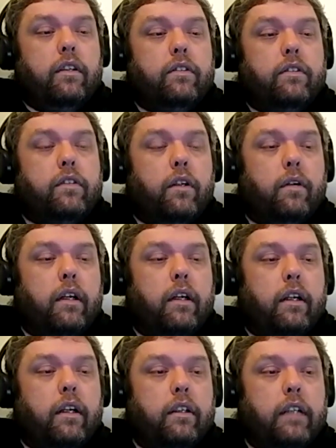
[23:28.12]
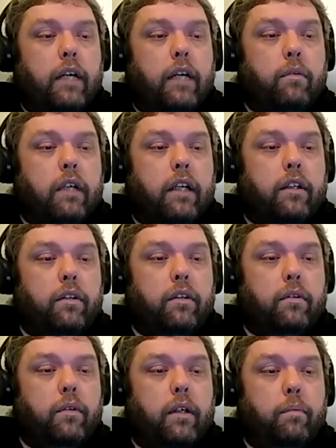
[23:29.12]
so uh, yeah, we got a
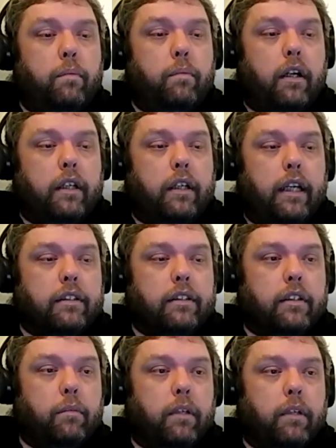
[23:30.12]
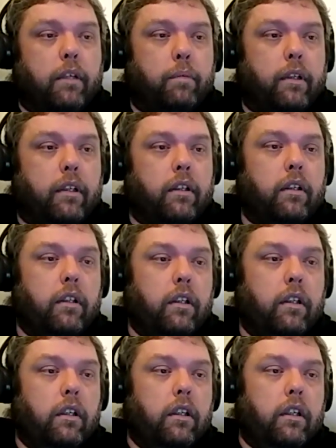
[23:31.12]
new uh, podcast coming up here.
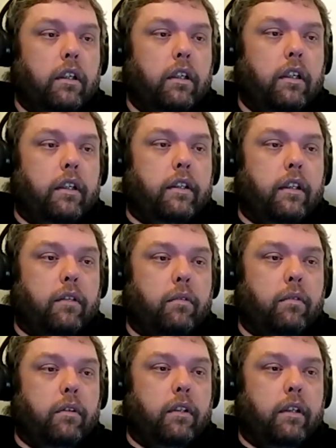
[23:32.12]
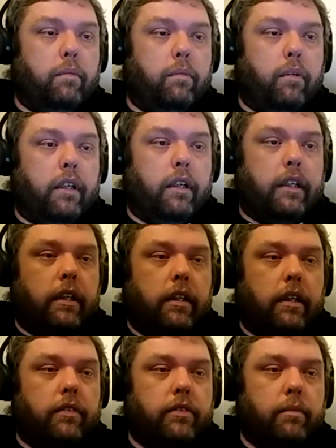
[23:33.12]
I think we'll uh, probably kick
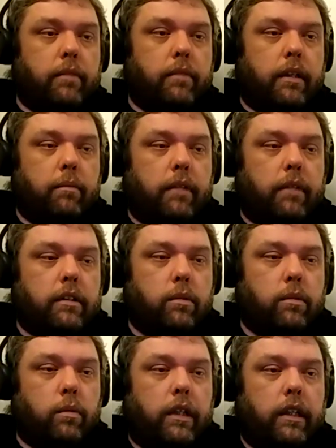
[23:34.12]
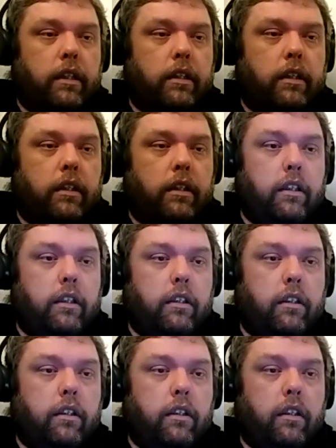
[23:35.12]
off sometime next week,
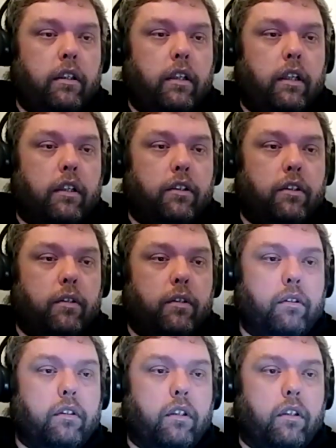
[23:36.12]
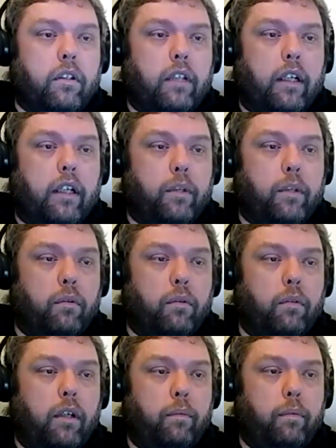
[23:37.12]
and the show is called "How We
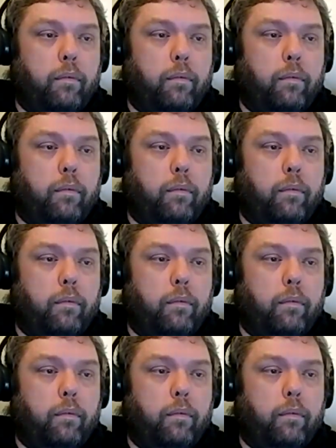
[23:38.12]
Grew Up."